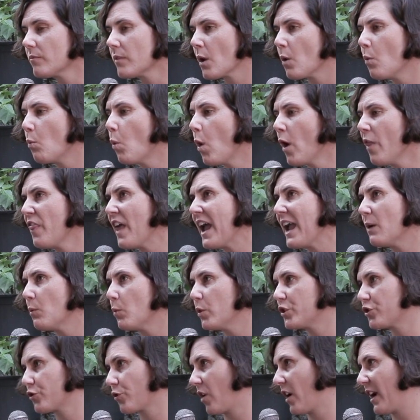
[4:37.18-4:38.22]
what they were
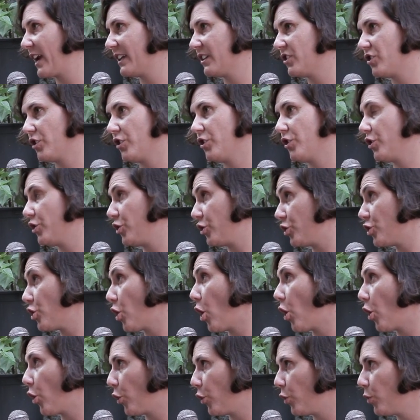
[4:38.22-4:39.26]
trying to
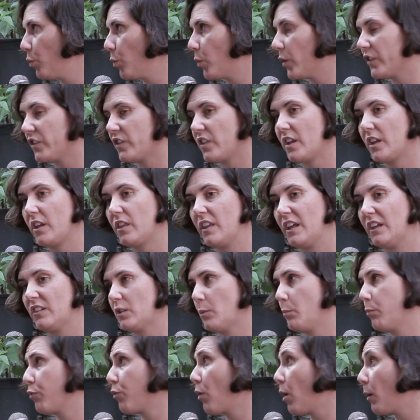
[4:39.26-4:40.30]
show was that there's a
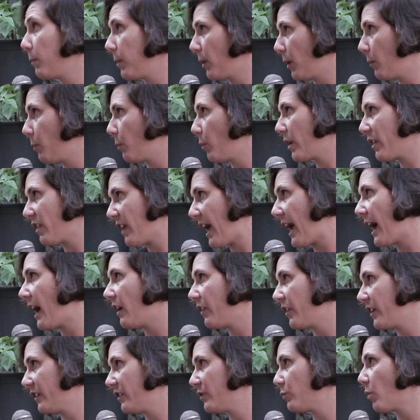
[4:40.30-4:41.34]
problem with how
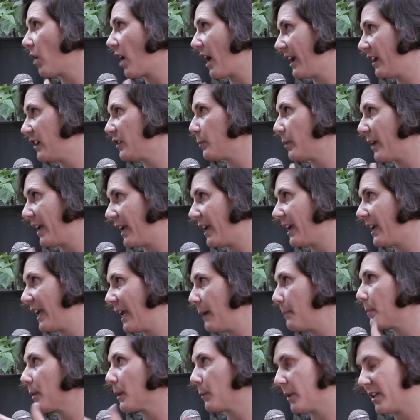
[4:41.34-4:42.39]
this right is being
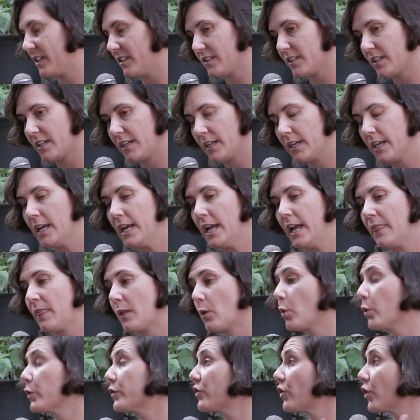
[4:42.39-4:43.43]
implemented. And they're
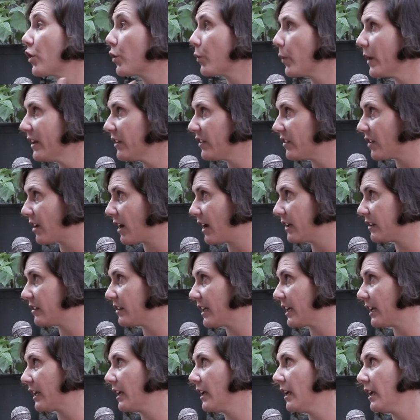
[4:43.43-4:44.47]
also
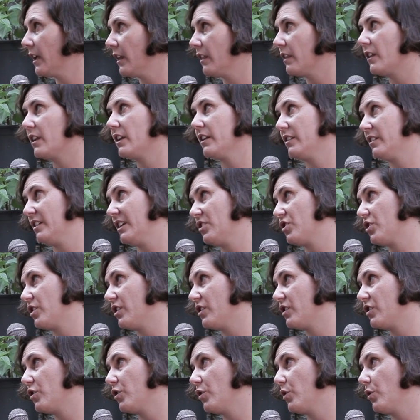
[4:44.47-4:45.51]
criticizing the decision
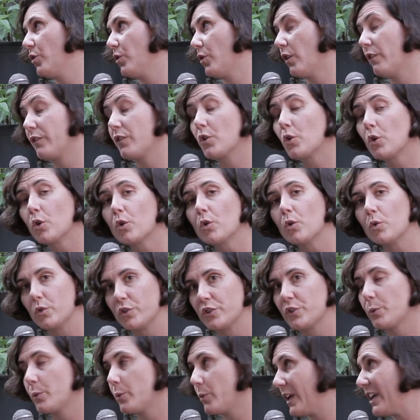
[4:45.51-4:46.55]
to, of Google
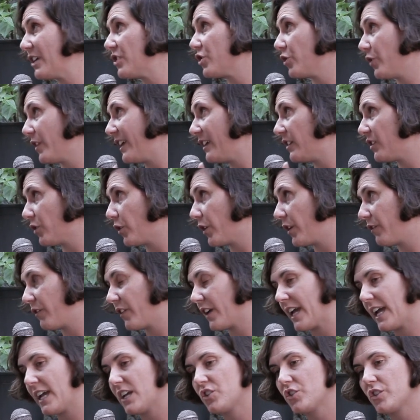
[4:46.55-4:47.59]
to issue these
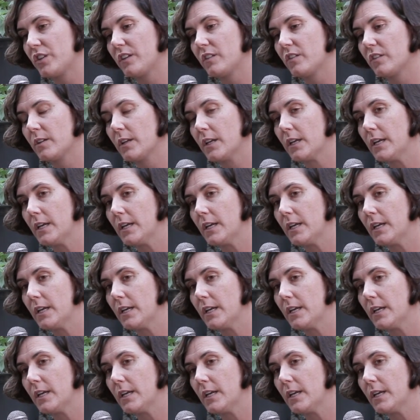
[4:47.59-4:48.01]
notifications.